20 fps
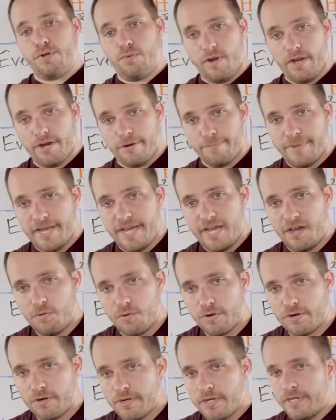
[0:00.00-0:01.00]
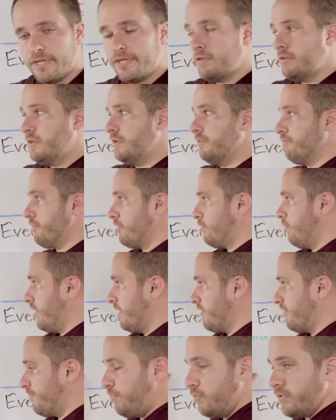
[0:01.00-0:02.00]
require power. It
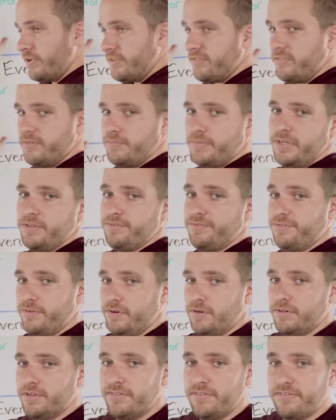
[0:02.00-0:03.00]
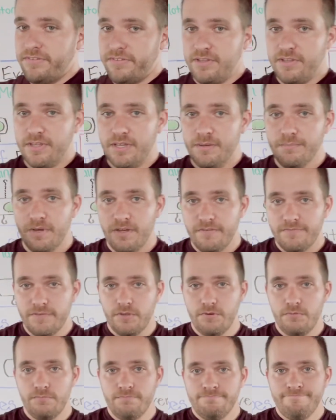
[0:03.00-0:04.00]
requires points to be installed in the ceiling above
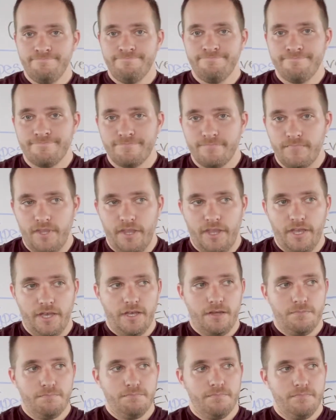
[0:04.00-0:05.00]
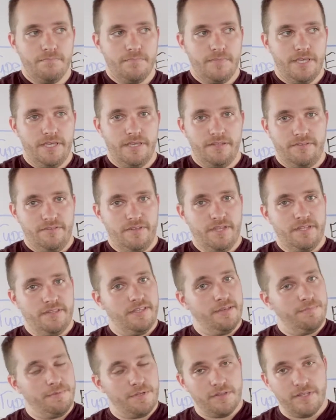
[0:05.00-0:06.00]
you.
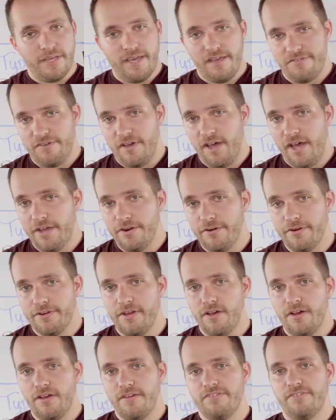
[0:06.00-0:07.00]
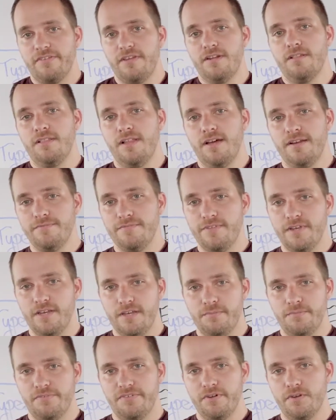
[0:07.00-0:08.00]
it typically has a higher cost, and a lot of
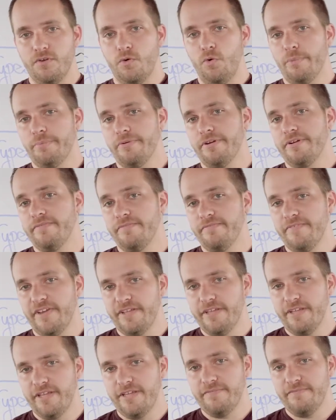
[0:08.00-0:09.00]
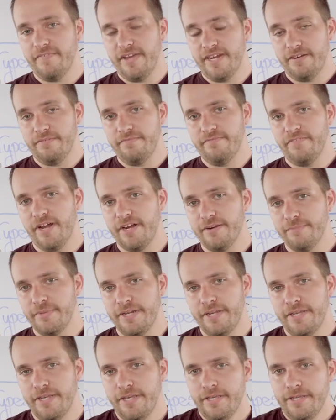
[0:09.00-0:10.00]
times in a corporate event
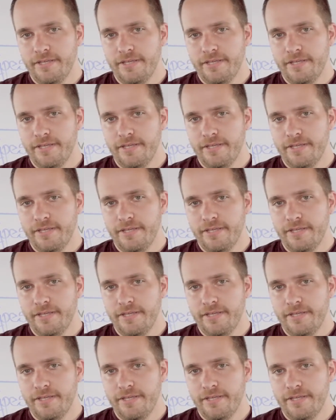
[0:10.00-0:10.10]
environment,